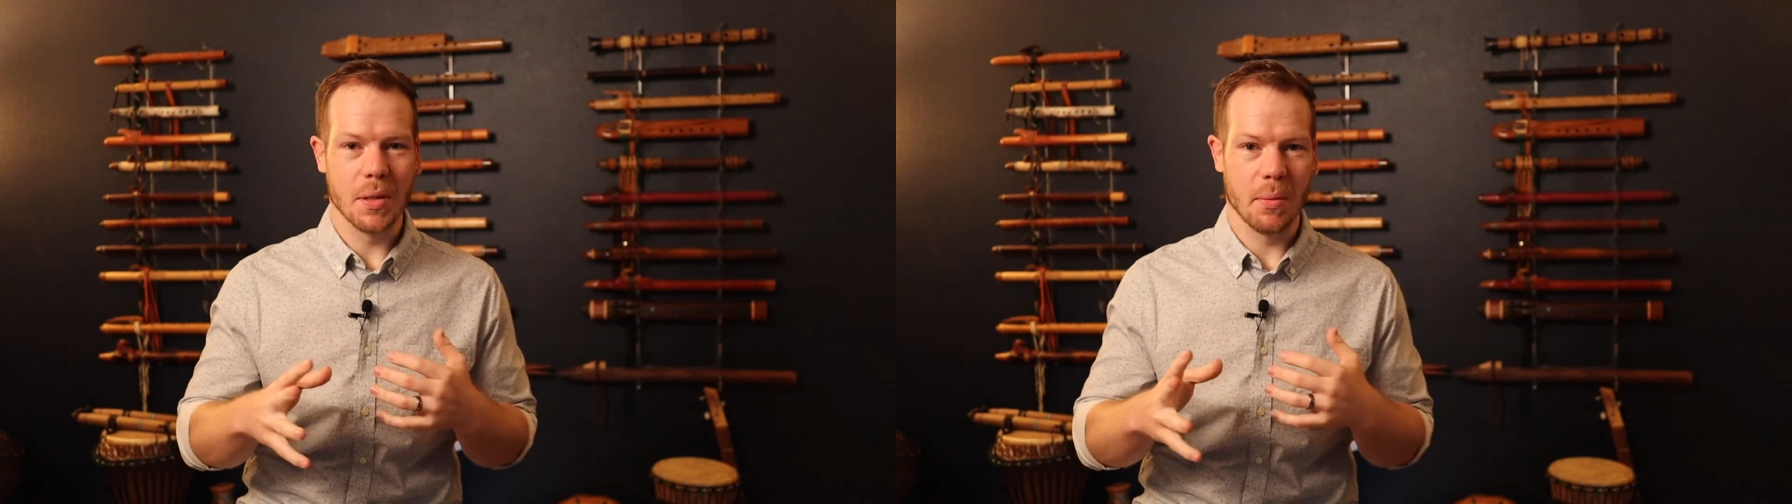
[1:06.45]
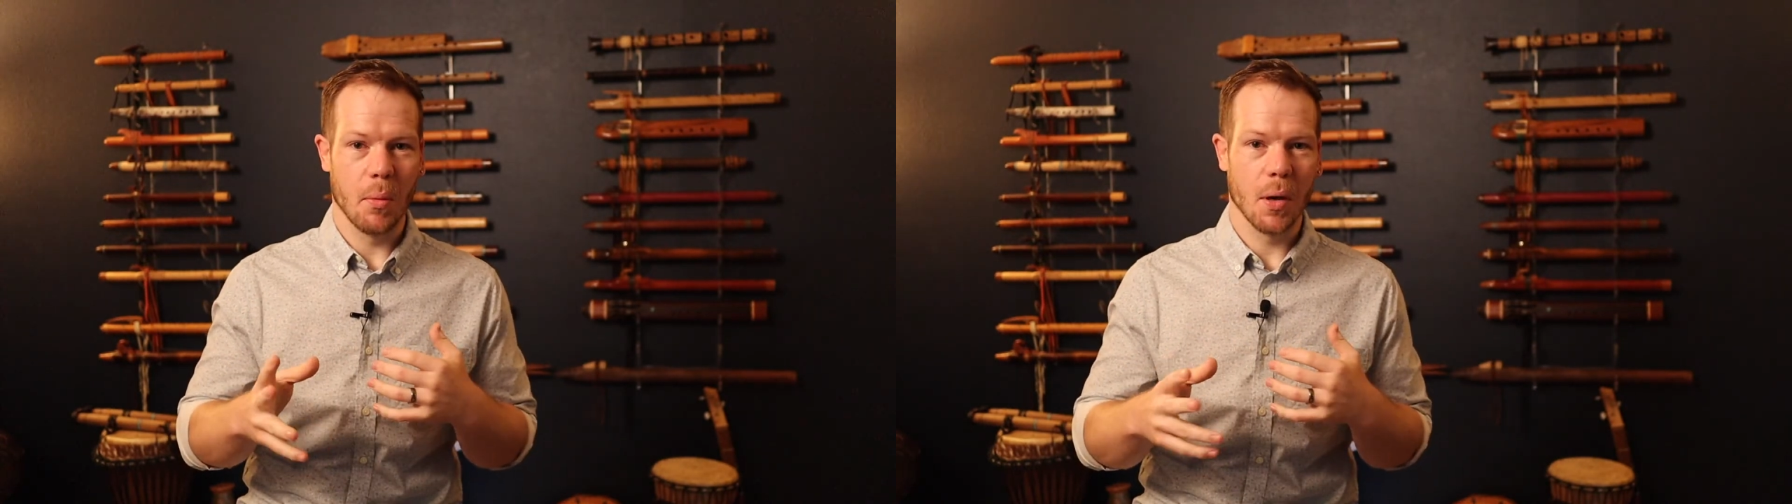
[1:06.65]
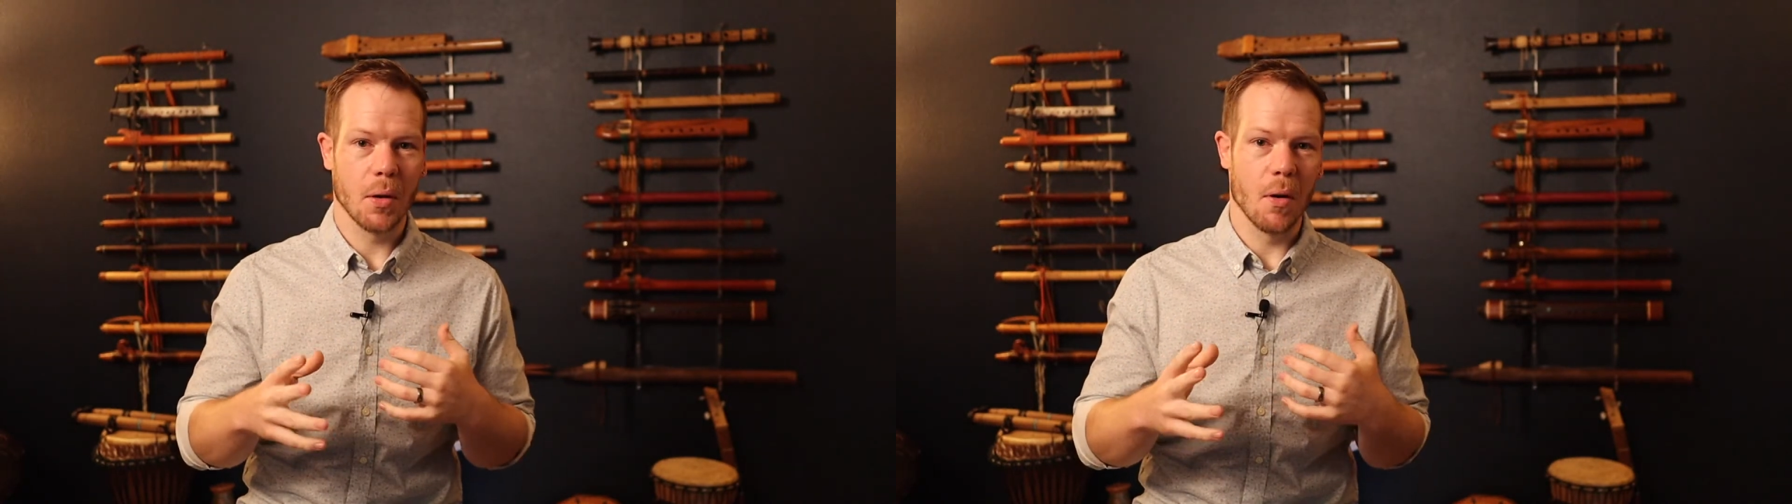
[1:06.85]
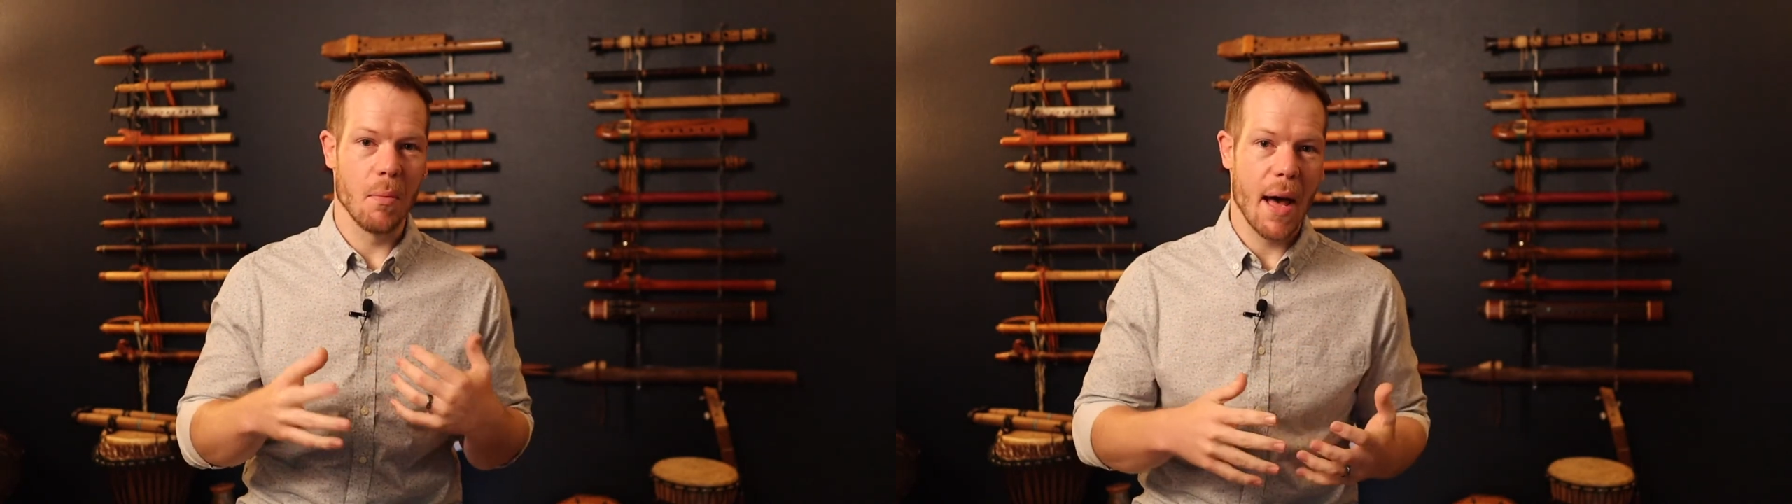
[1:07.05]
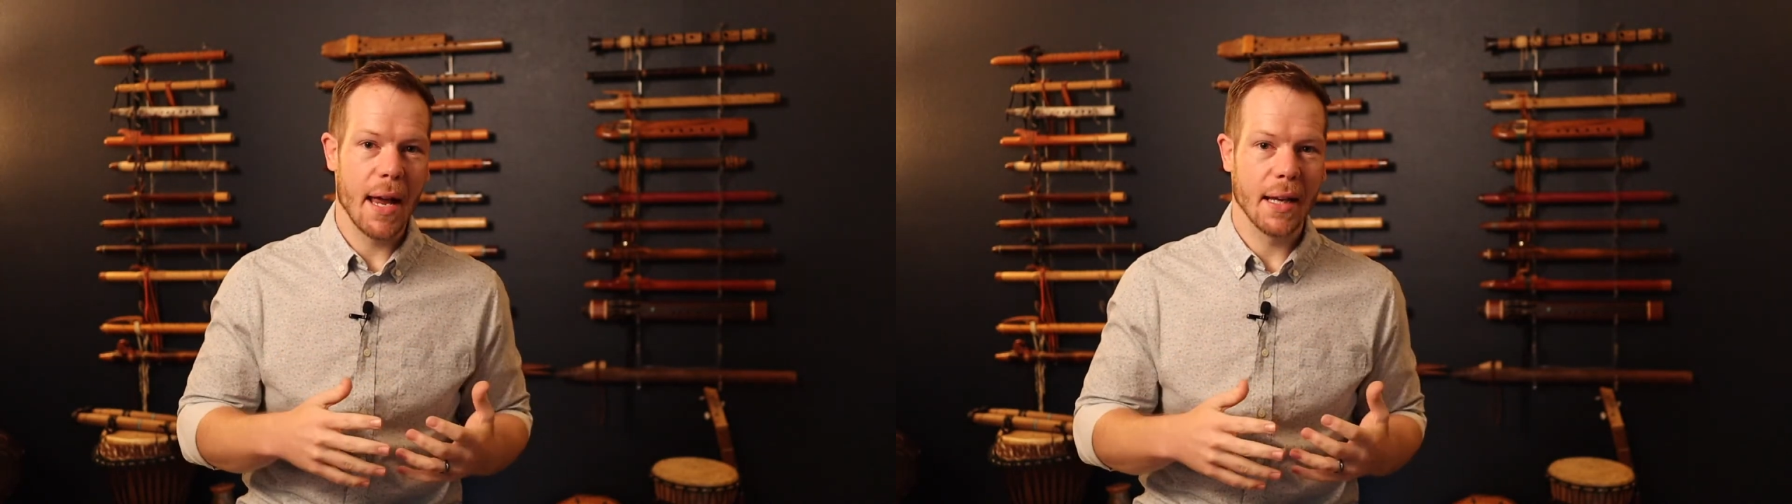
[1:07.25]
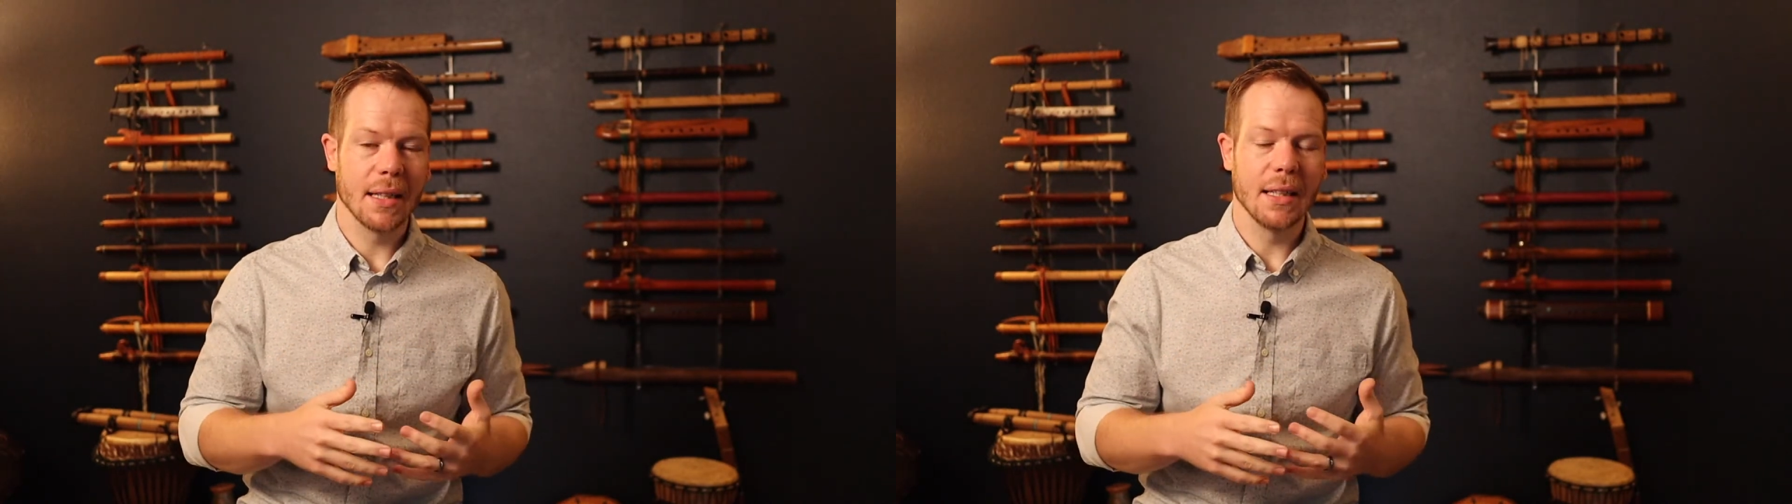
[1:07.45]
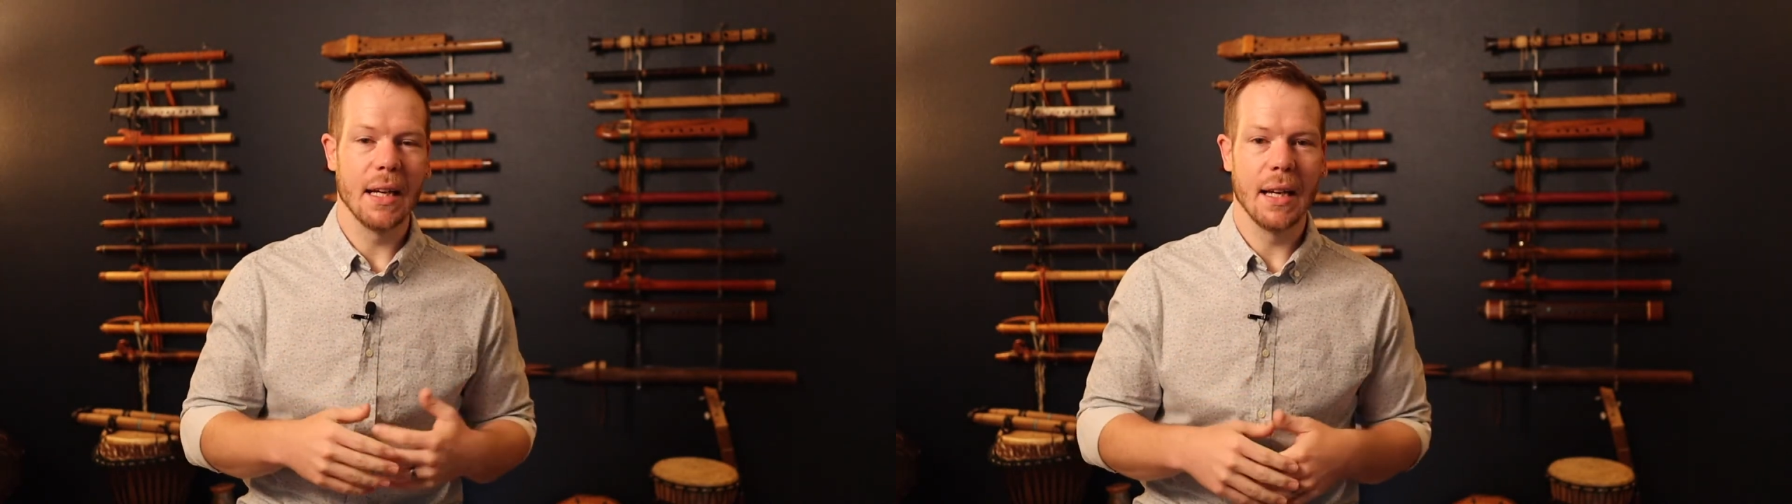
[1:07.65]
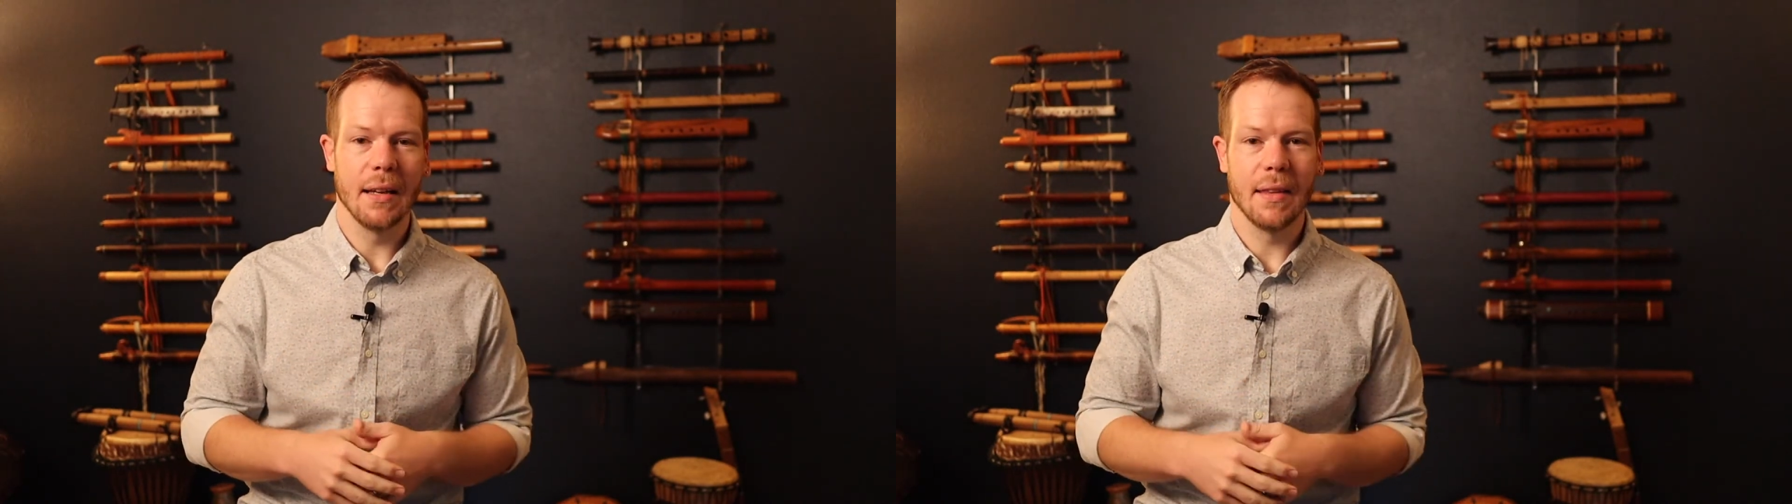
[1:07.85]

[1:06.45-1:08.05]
and we work chromatically,